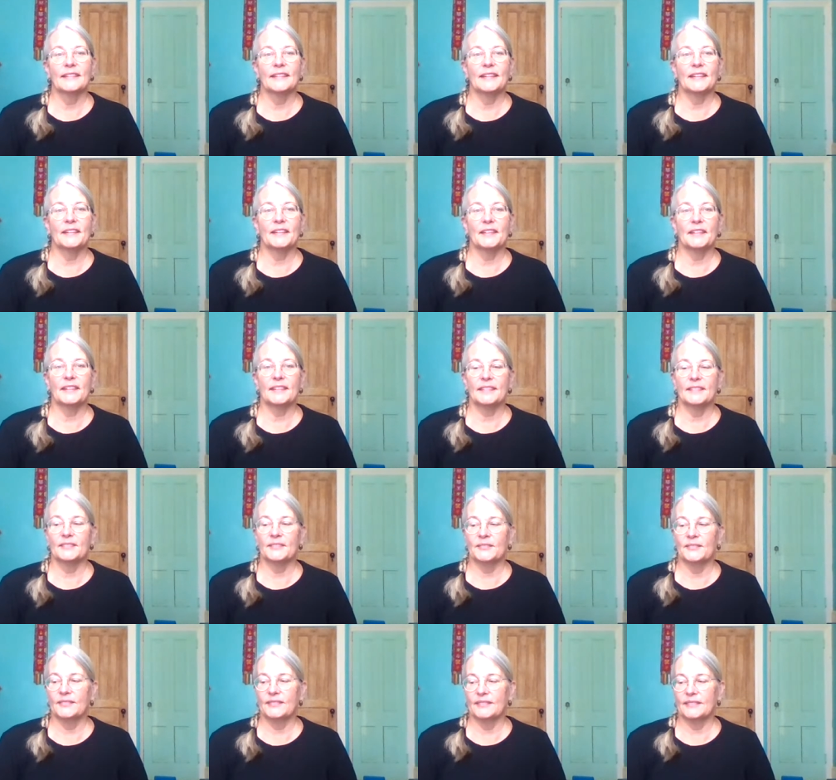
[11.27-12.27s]

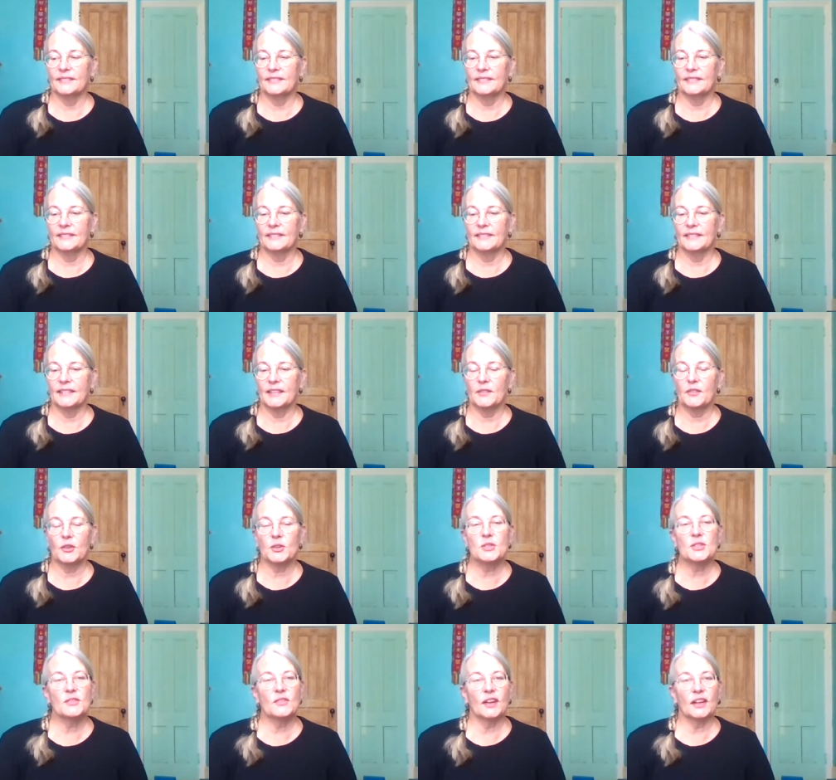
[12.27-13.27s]
um,
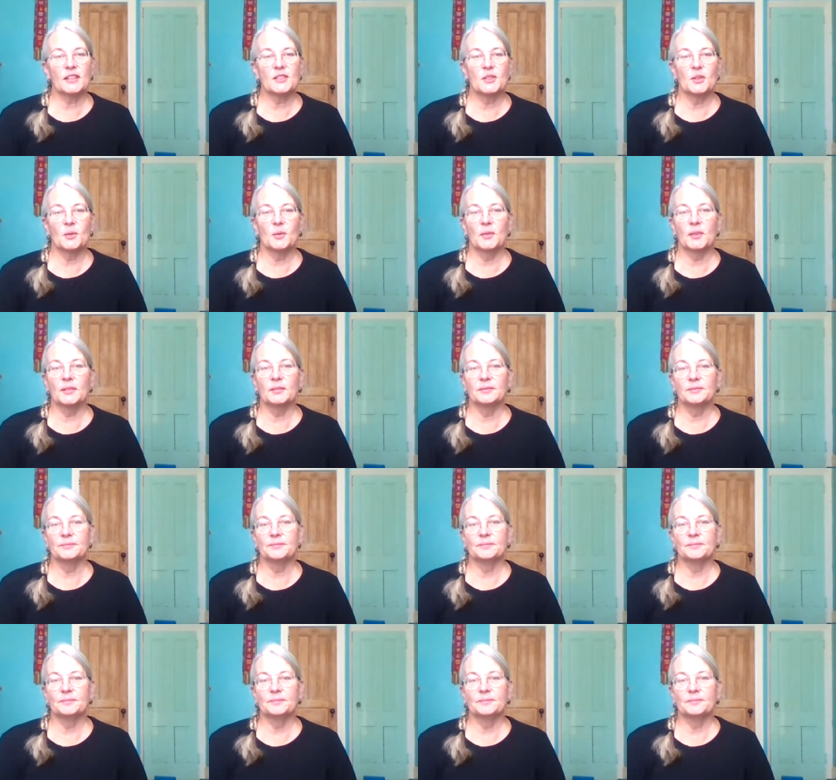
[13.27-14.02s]
1st of October.